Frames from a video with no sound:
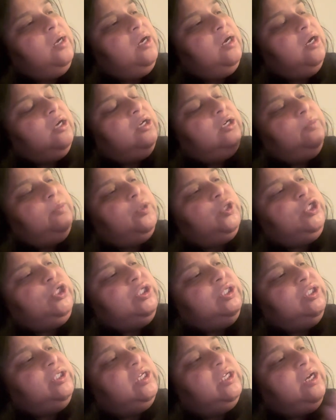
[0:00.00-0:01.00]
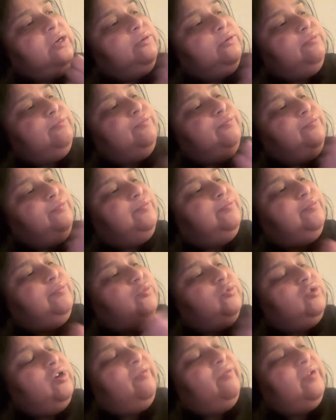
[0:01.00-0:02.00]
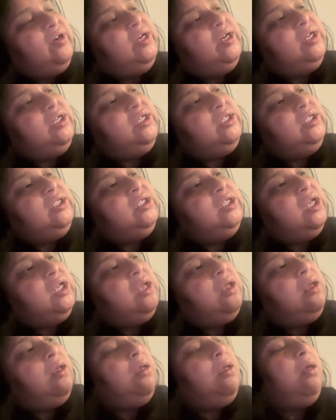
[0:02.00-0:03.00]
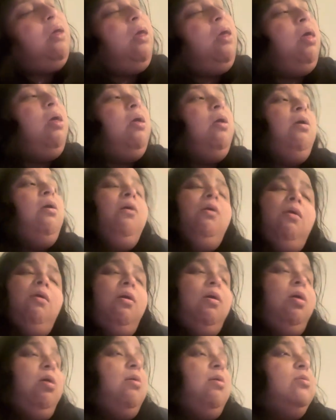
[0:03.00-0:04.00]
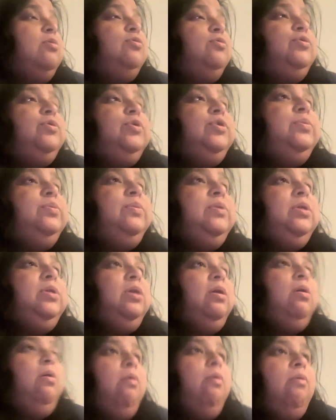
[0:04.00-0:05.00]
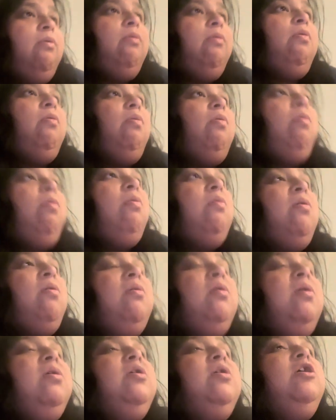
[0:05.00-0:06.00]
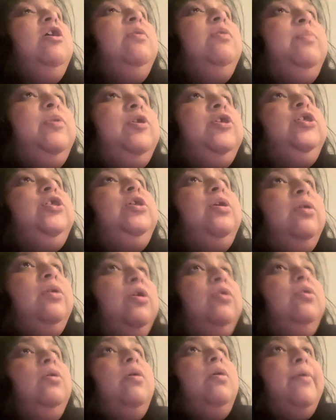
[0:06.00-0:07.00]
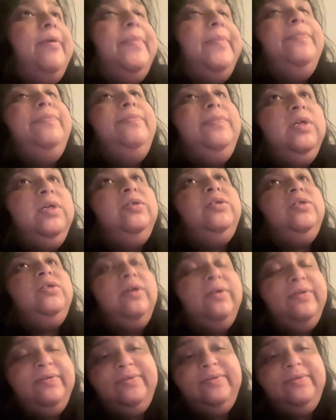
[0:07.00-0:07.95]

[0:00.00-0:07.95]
And it brushes out wherever it is. And trust me, it brushed out a lot of stuff.